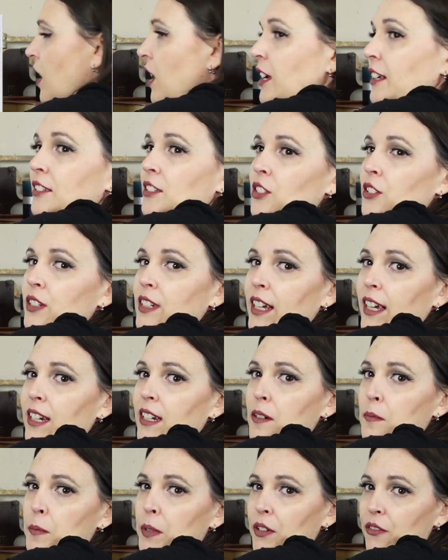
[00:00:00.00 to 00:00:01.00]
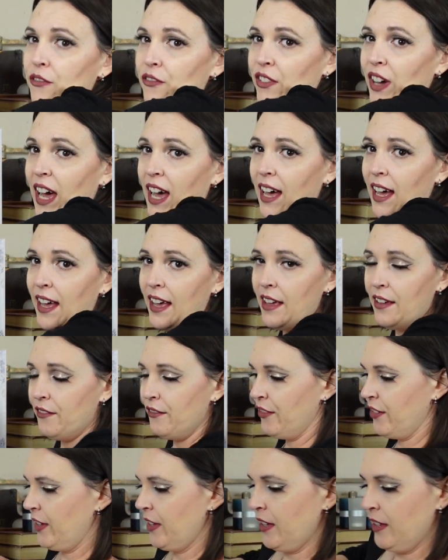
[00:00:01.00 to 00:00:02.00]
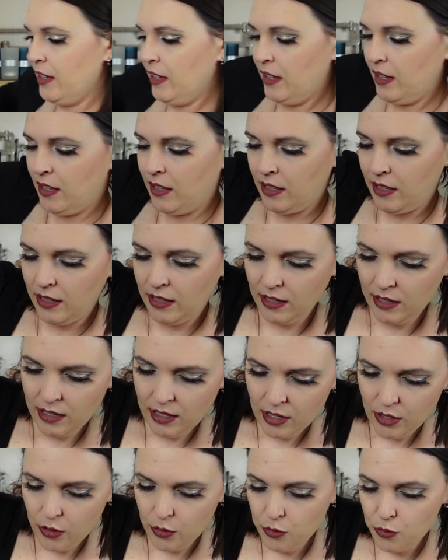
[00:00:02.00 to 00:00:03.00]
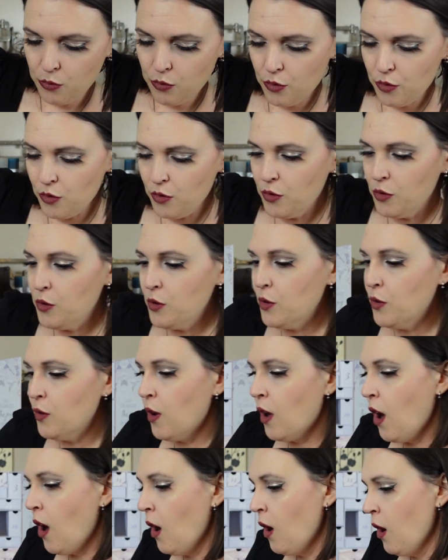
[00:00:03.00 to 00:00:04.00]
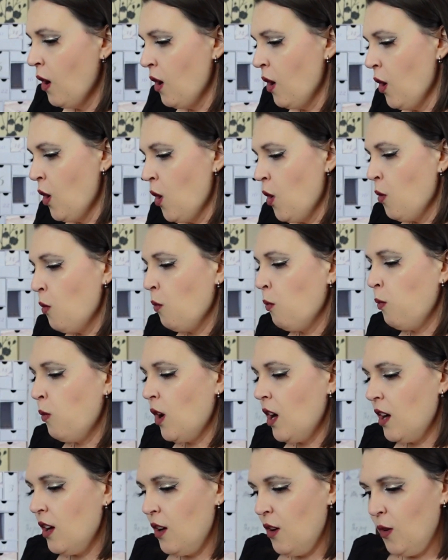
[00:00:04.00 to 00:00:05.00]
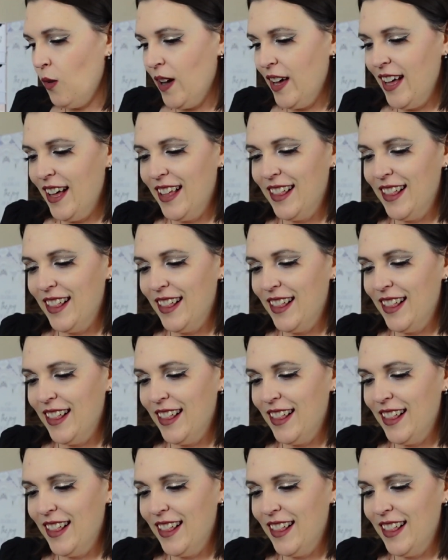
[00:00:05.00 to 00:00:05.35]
On to day number 5. Ooh. Whoa.